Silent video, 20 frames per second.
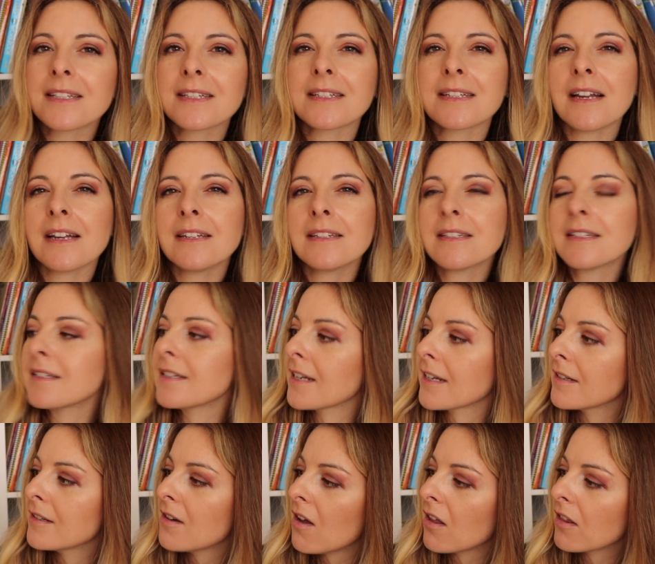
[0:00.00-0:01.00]
science and
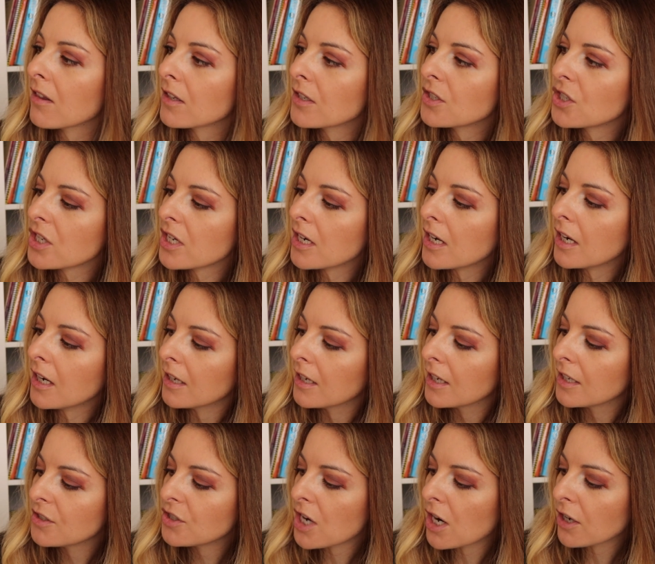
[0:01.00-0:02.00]
technology,
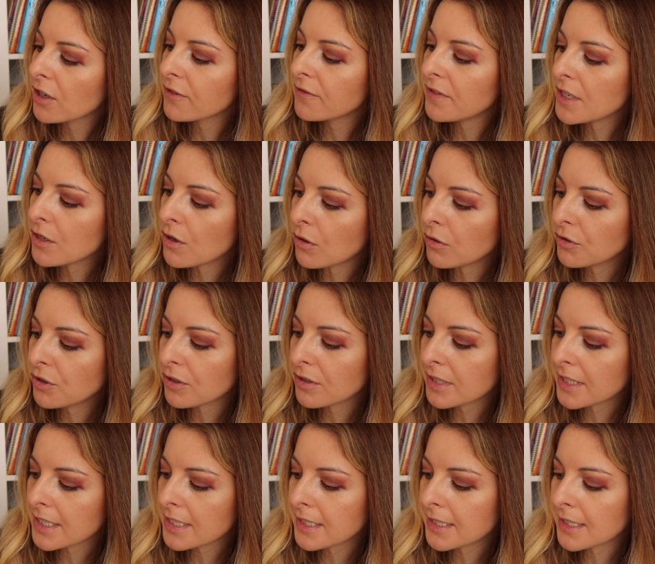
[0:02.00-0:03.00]
geography, culture,
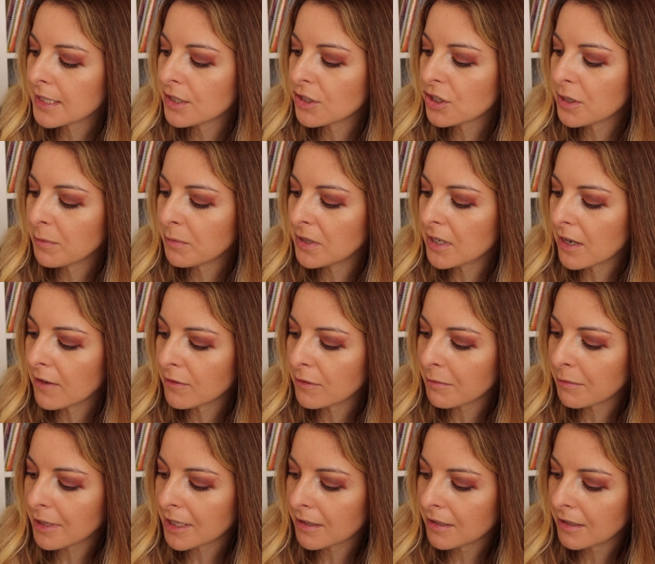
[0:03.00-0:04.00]
citizenship,
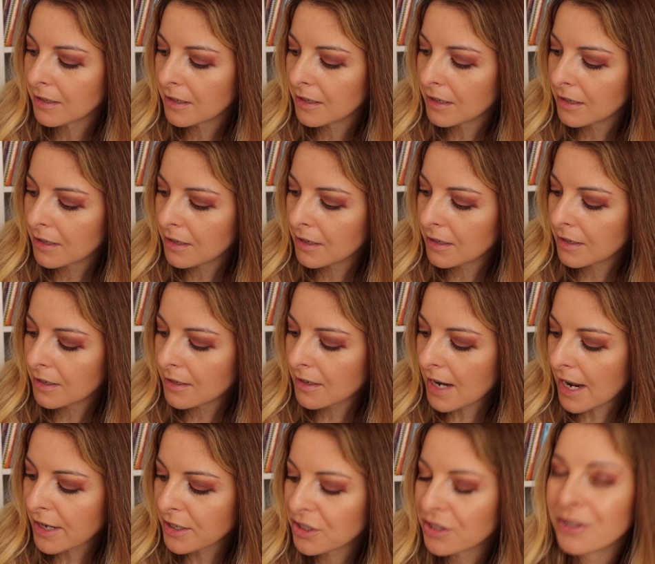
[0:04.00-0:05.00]
government,
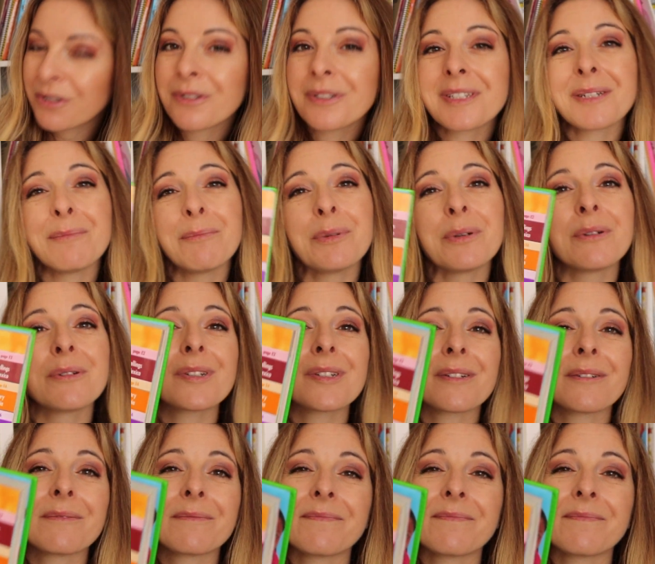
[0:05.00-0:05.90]
national symbols.